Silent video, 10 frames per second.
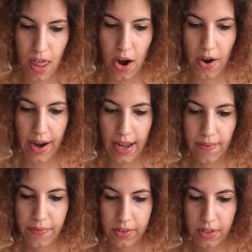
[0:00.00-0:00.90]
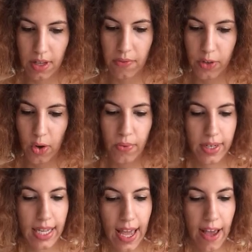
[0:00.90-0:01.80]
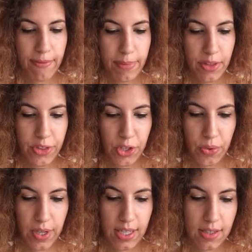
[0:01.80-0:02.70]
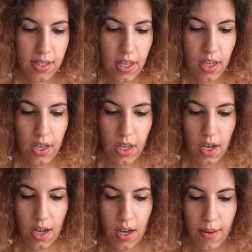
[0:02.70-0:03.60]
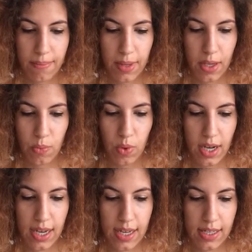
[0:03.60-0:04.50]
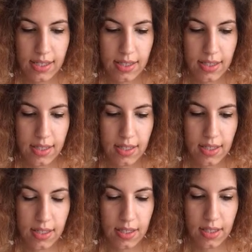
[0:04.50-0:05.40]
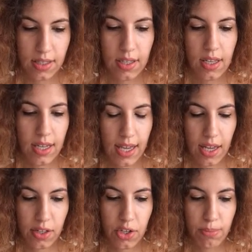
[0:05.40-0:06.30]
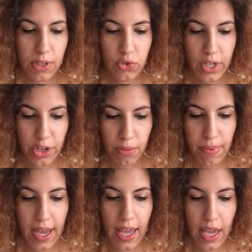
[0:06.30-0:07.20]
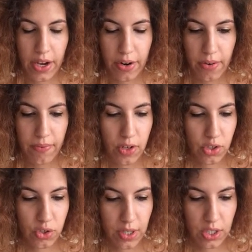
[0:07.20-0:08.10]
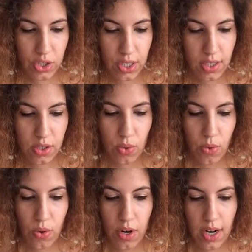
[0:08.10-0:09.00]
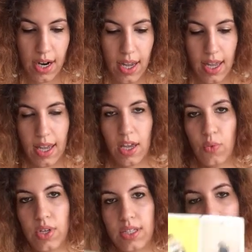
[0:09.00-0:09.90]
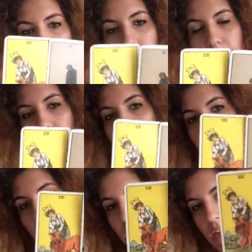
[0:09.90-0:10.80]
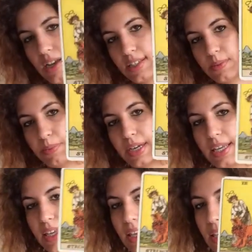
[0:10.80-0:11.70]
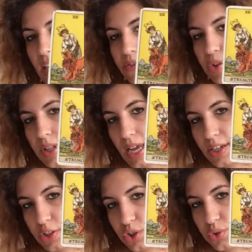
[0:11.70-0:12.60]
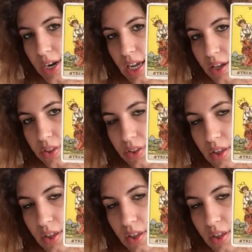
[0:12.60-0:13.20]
alright, if you already have been through it, it was, again, could be triggered by anger, frustrations, or it was like a loss, but it gave you a lot of strength,